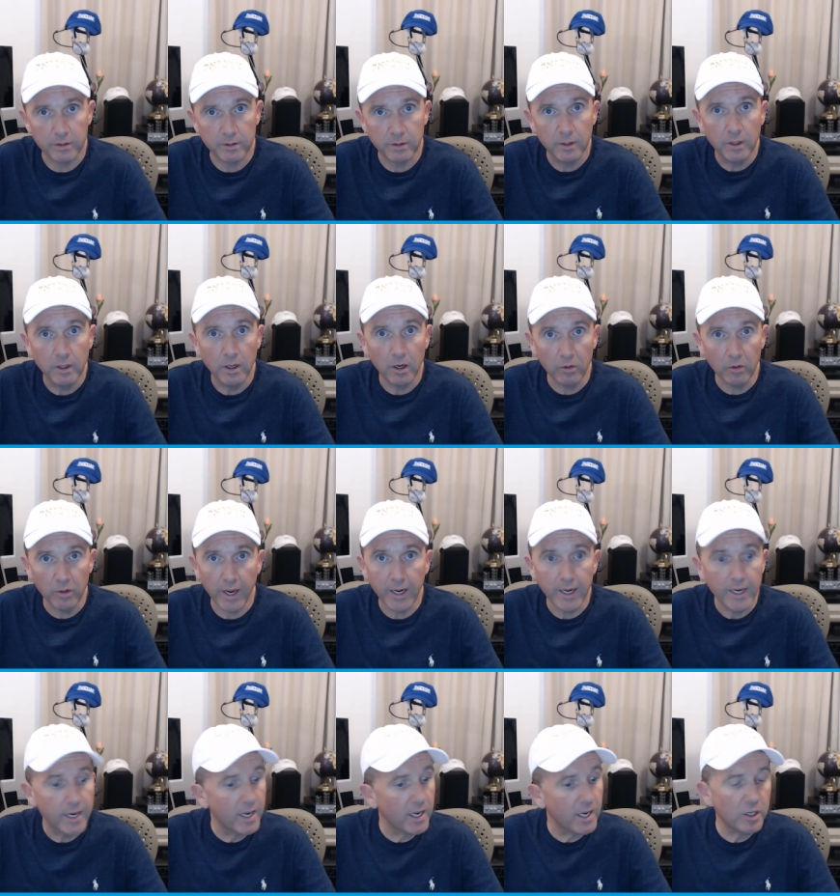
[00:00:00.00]
okay?
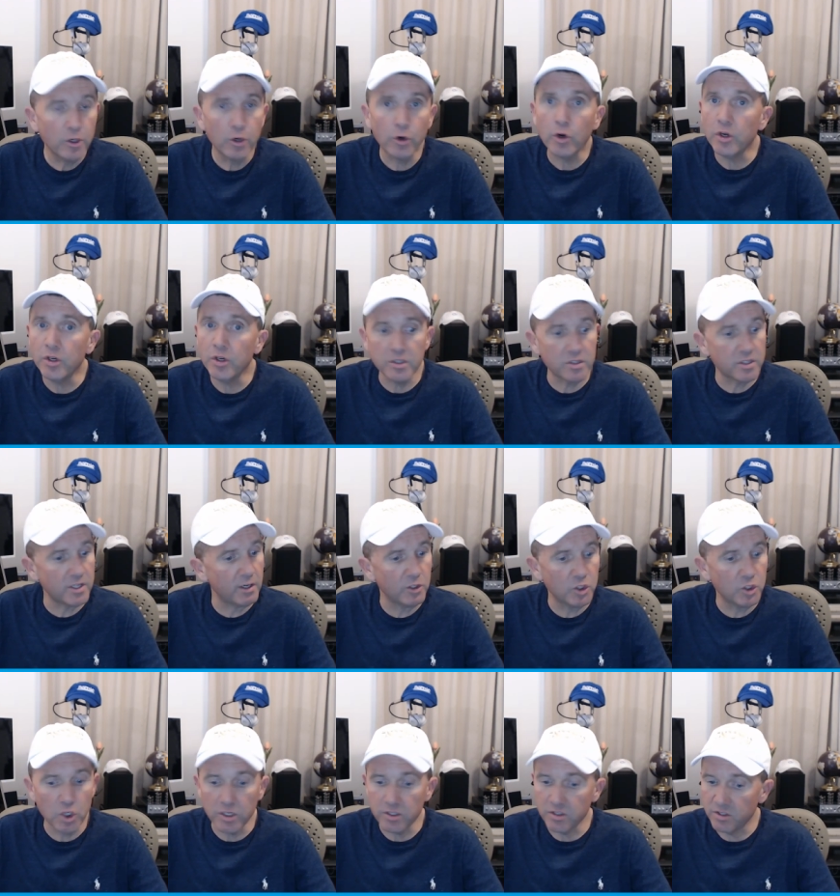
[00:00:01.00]
You're going to see
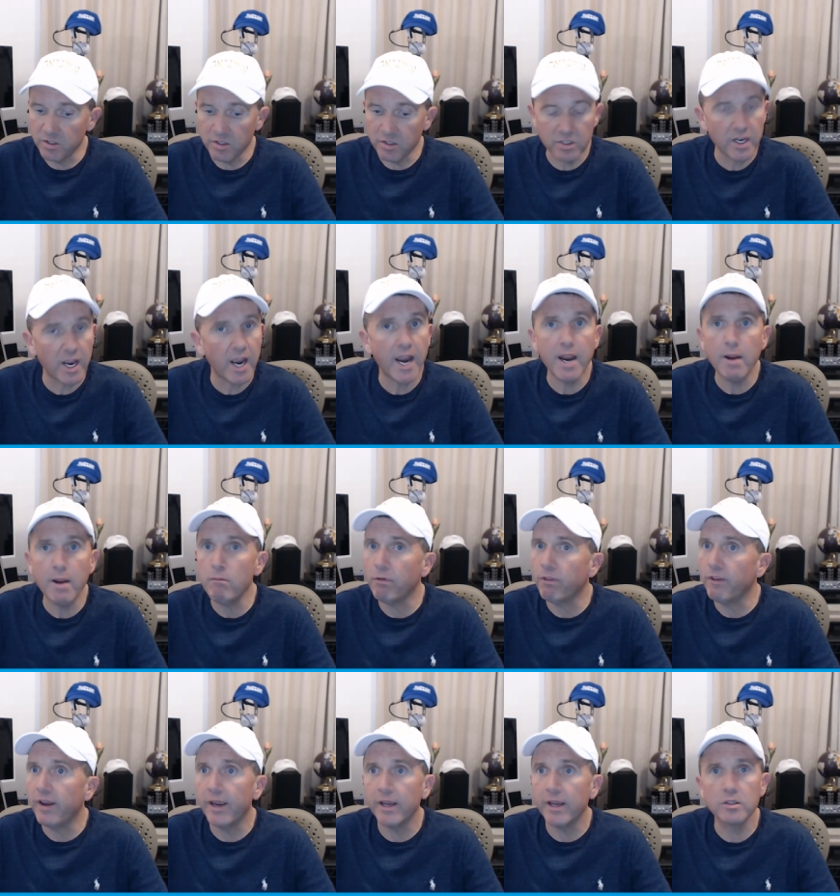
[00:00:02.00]
just the same
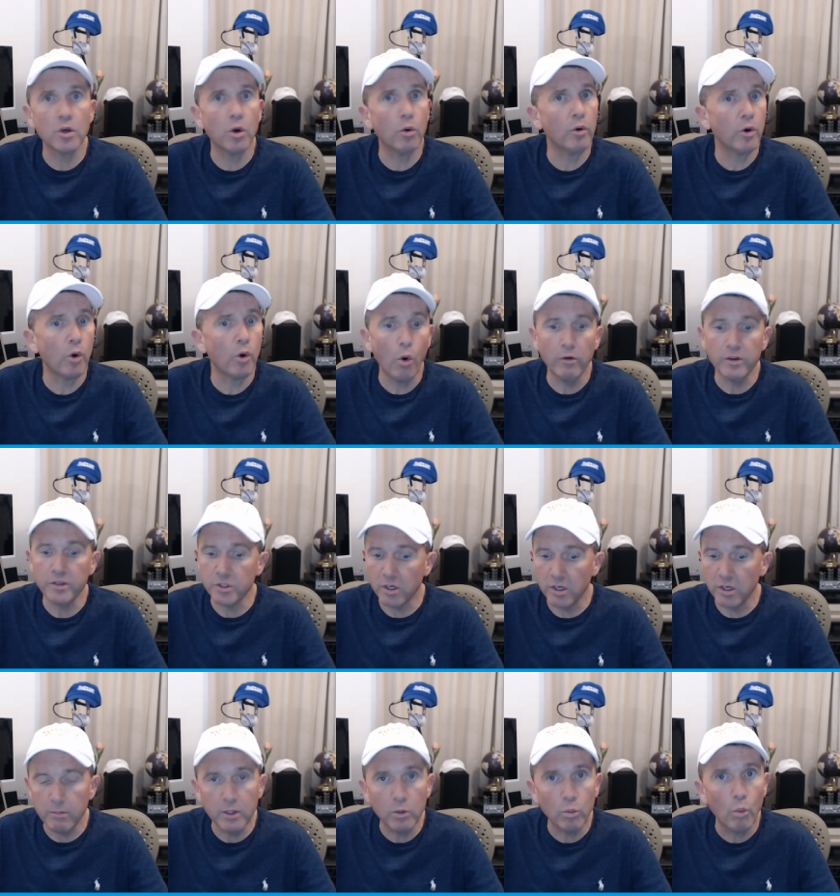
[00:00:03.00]
things going on. It's going to
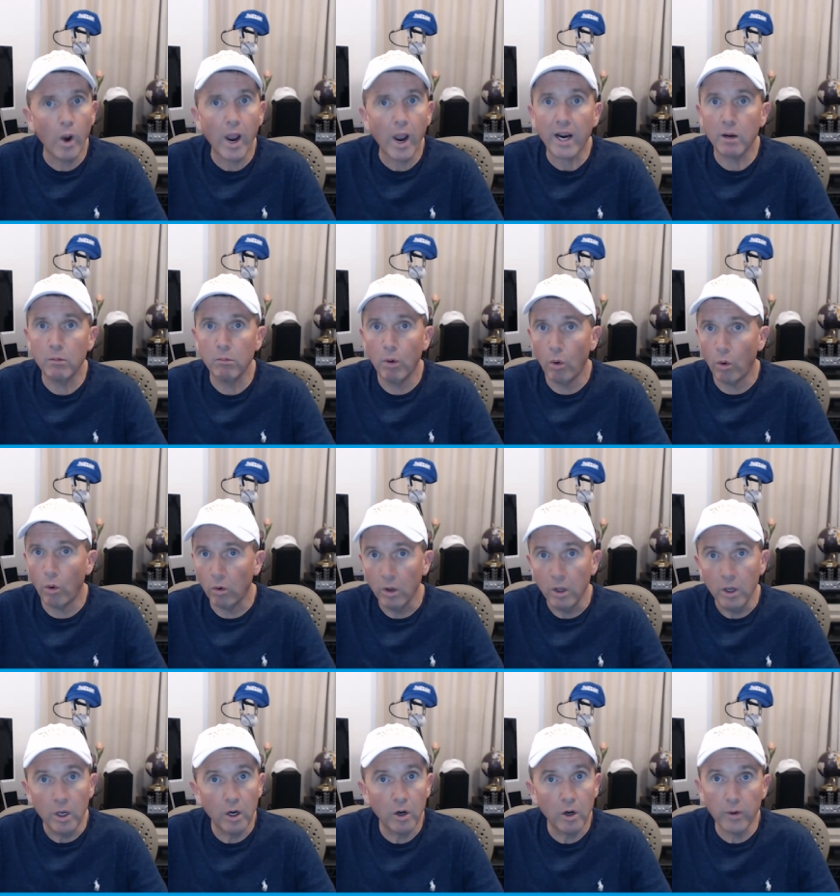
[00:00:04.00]
be whack-a-mole,
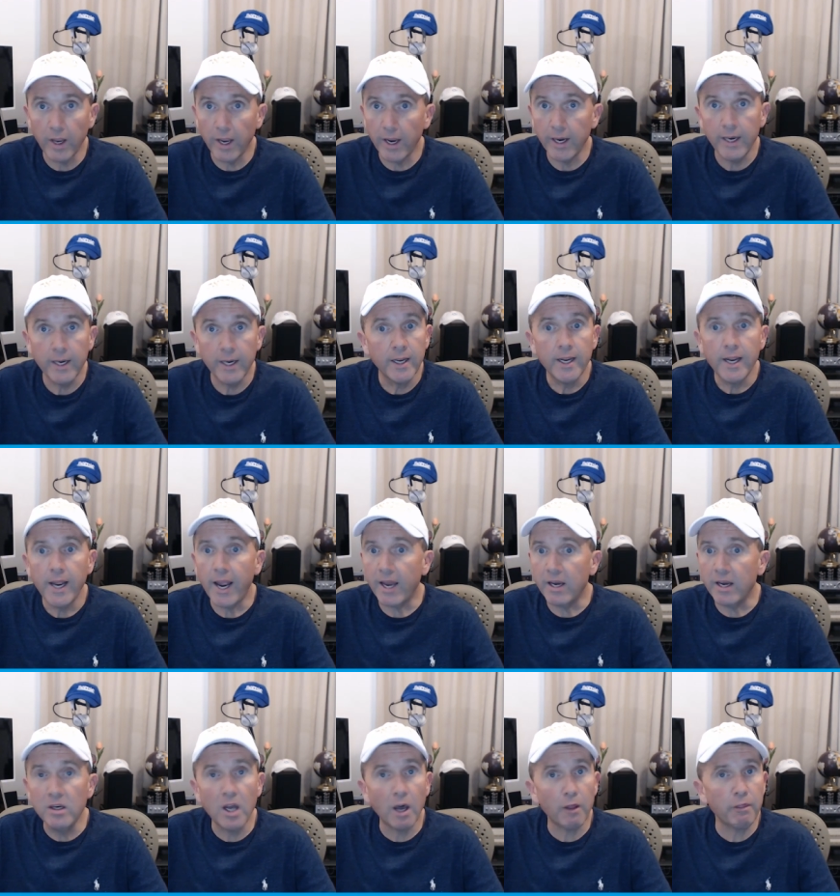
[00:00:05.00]
okay? And
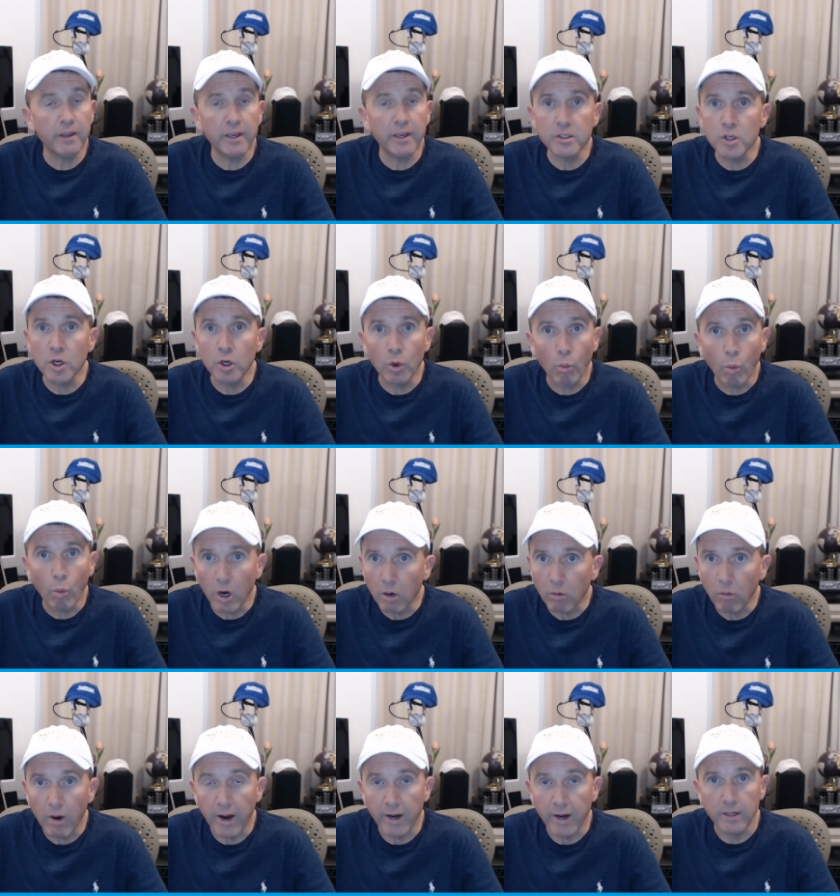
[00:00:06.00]
nothing is going to work
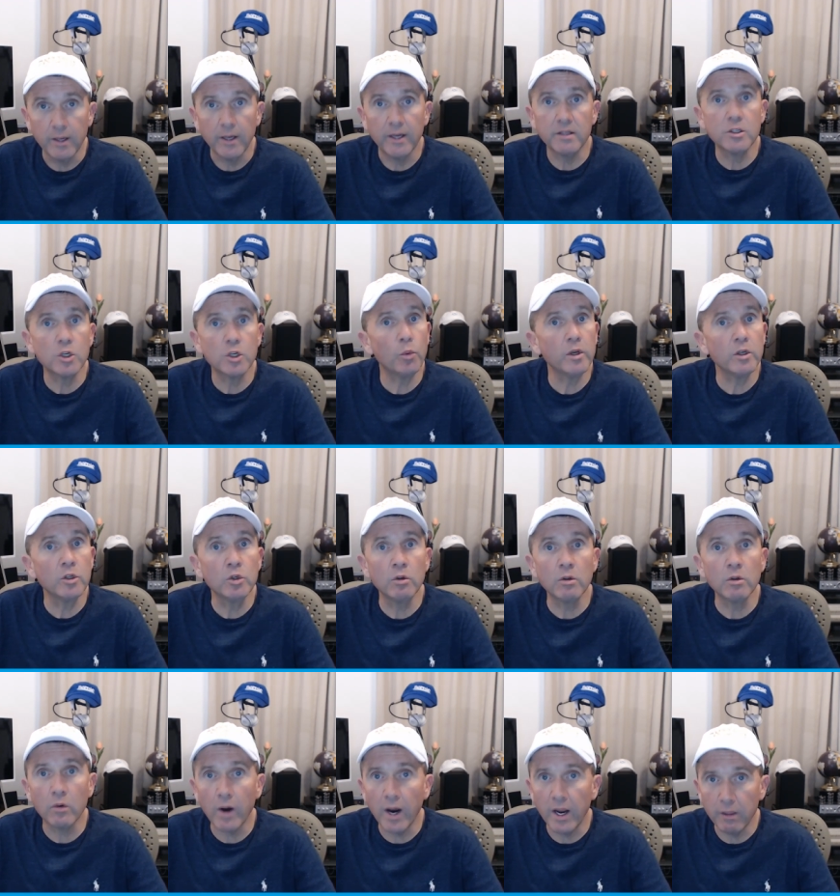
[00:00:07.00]
right until we do the
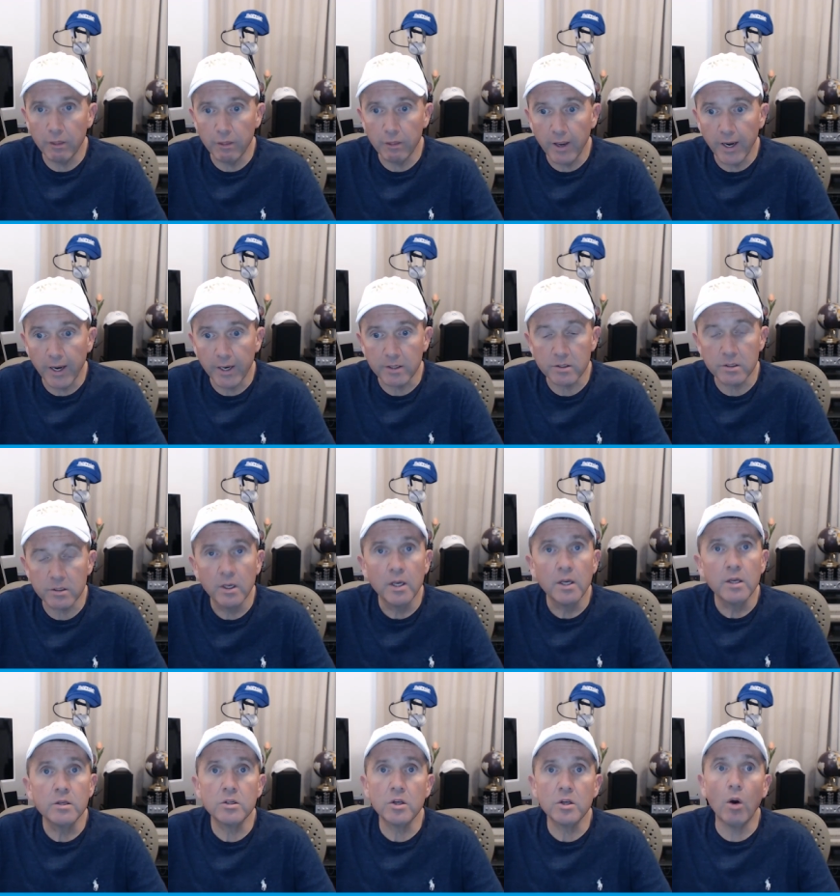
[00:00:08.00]
right things.
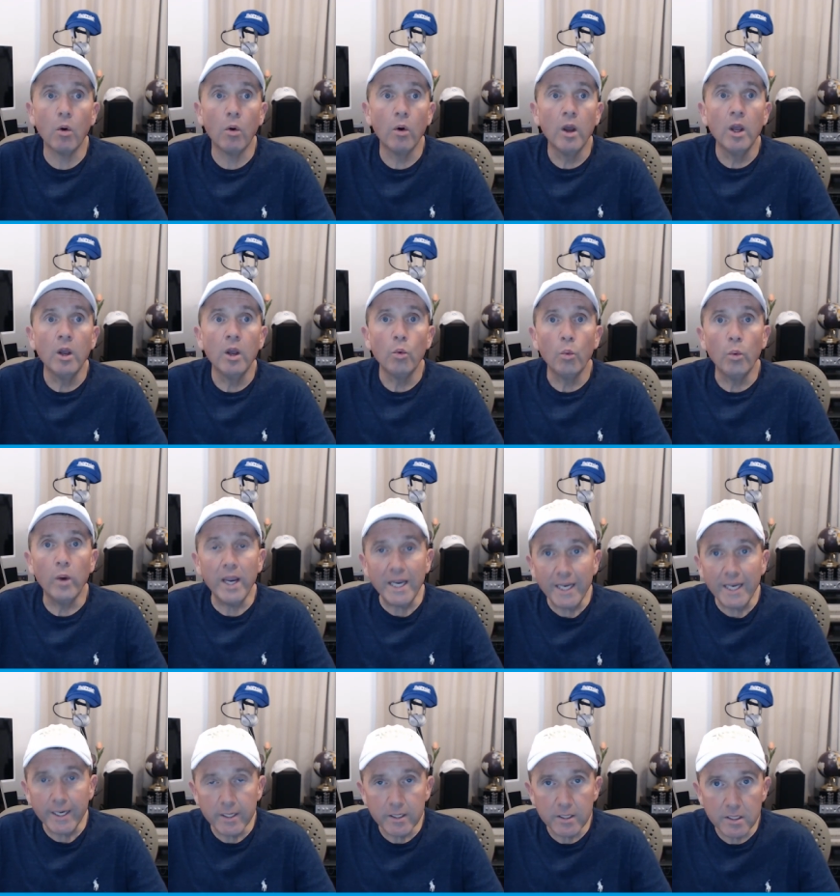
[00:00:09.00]
So we need
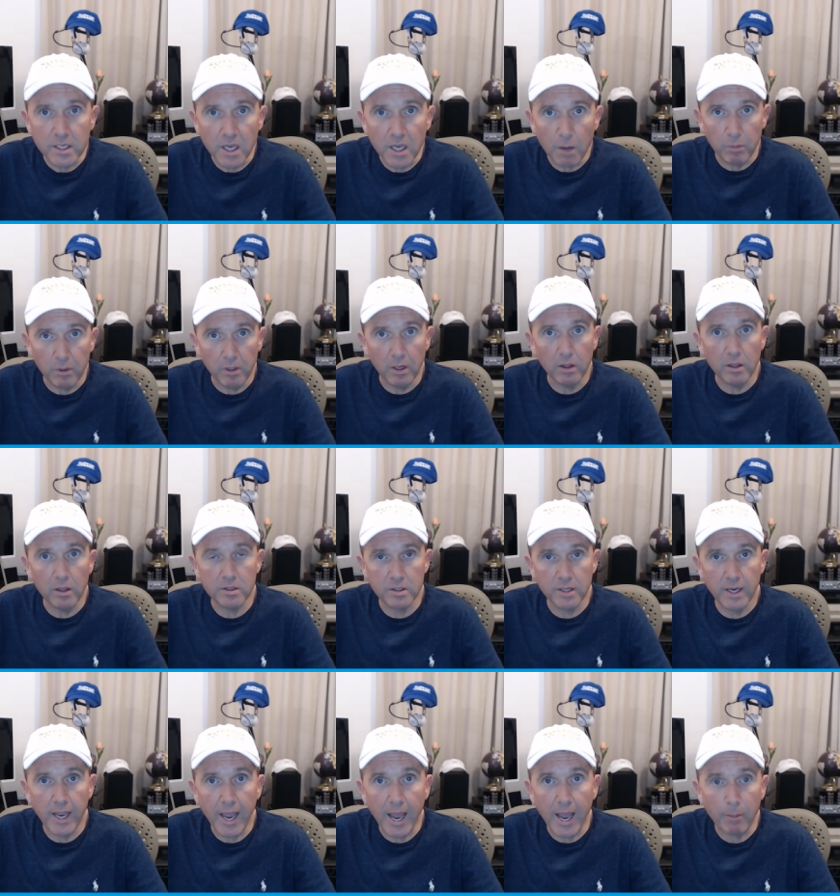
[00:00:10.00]
to step into this
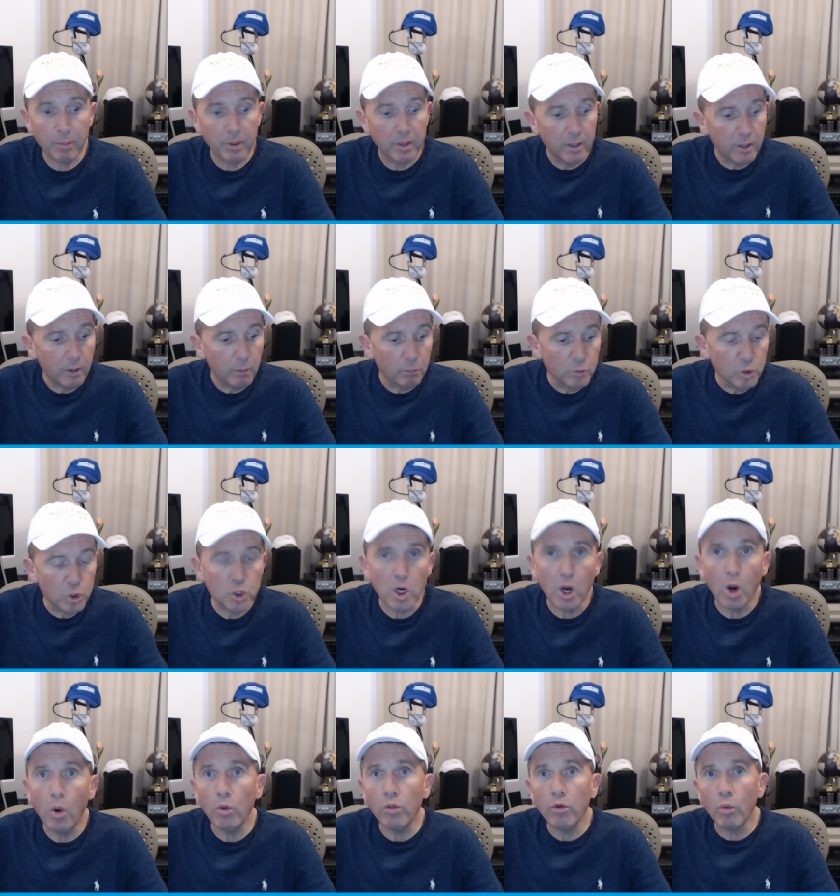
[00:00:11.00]
gap, show
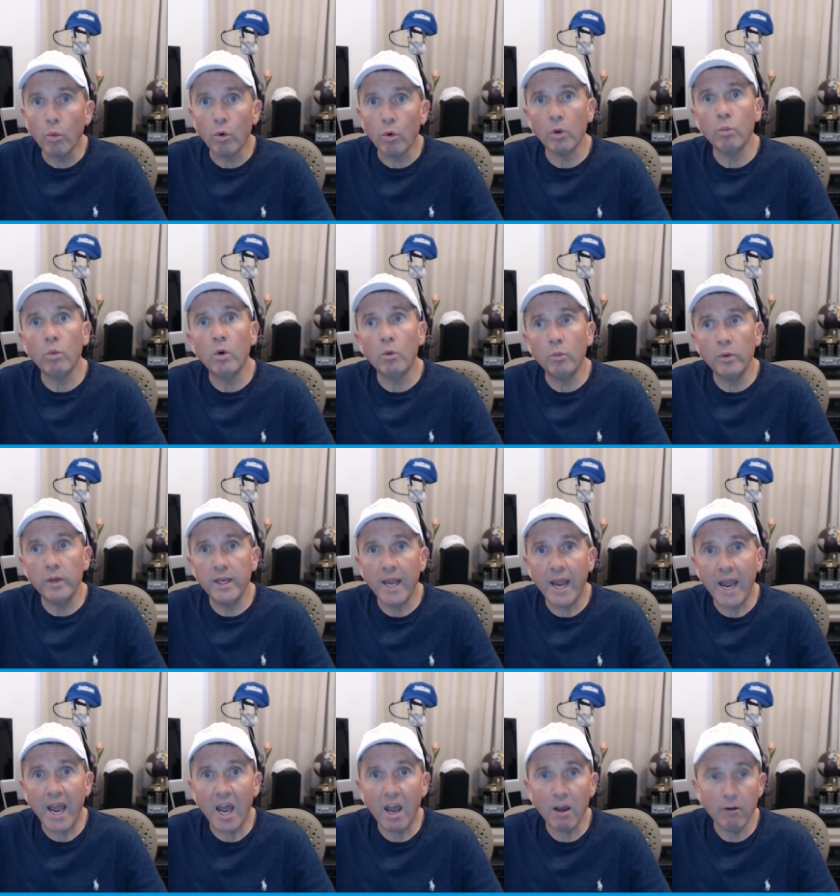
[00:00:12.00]
the world what we have,